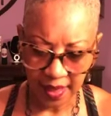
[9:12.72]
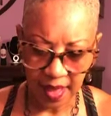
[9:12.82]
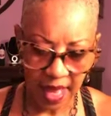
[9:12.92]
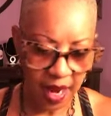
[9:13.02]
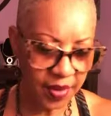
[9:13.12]

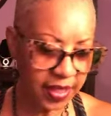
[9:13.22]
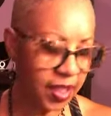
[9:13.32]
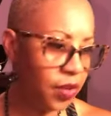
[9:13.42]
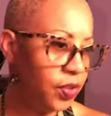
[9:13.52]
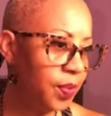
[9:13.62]
I already
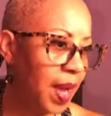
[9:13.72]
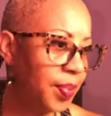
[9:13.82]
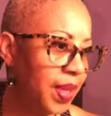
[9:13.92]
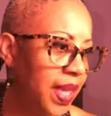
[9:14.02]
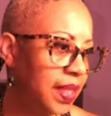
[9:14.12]
told you my
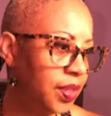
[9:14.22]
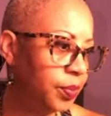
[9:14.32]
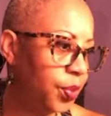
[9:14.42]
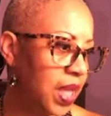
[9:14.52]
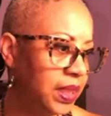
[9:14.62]
plans.
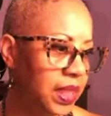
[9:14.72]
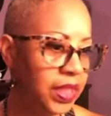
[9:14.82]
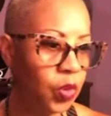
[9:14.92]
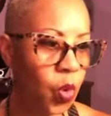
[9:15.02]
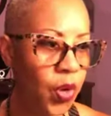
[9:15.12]

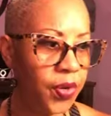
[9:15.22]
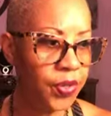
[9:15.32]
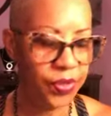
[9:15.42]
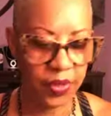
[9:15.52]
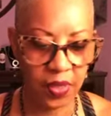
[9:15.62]
Processing
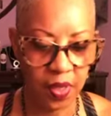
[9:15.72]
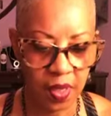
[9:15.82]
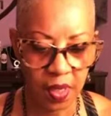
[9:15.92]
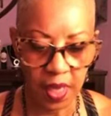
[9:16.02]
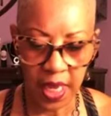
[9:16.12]
orders
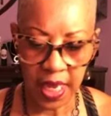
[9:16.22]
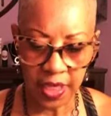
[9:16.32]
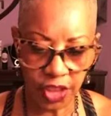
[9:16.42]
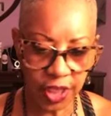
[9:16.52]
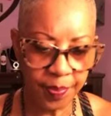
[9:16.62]
and
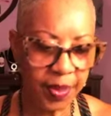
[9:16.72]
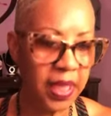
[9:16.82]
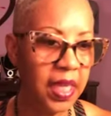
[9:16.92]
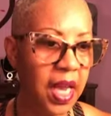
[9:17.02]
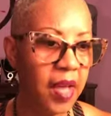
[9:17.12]

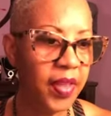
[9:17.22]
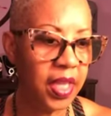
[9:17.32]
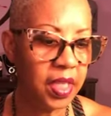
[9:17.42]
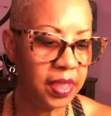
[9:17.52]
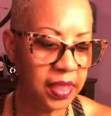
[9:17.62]
shipping and all that
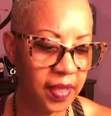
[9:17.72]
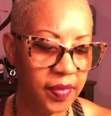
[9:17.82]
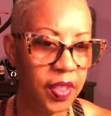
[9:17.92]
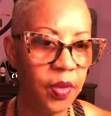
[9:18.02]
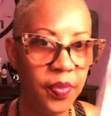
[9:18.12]
good stuff.
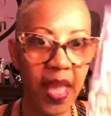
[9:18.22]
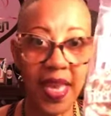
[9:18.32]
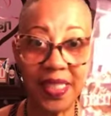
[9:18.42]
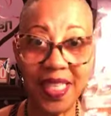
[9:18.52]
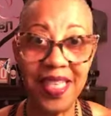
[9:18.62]
So
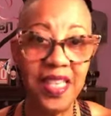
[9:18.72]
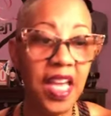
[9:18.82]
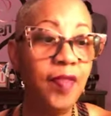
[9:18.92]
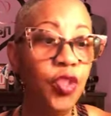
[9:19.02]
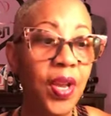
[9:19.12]
18,
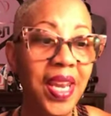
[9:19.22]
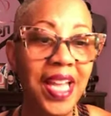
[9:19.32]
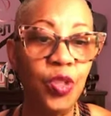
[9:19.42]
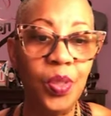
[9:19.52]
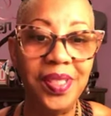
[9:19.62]

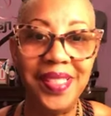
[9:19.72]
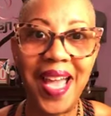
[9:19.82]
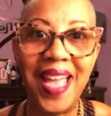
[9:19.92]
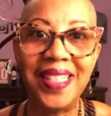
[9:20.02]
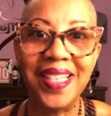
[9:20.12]

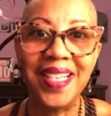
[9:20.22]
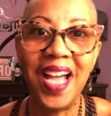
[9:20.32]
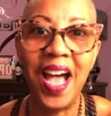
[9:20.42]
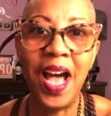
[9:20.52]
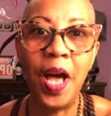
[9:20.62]

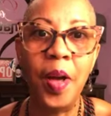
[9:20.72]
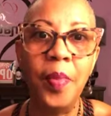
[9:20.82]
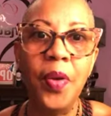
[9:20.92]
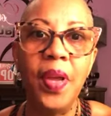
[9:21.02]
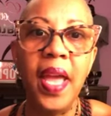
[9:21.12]
lovejoynaturals.com,
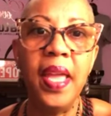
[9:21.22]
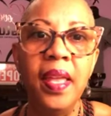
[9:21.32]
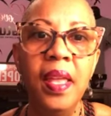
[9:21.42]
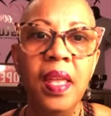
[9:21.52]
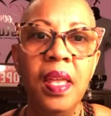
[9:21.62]
okay?
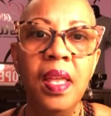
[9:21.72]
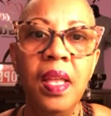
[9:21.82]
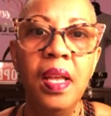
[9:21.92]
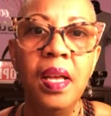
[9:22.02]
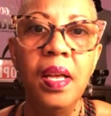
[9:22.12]

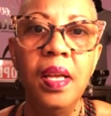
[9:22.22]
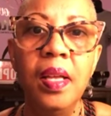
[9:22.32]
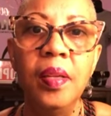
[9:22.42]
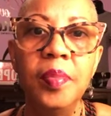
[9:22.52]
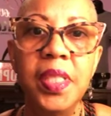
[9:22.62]
Uh,
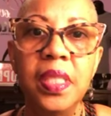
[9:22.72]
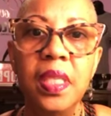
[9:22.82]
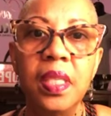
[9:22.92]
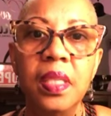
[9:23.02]
let me see.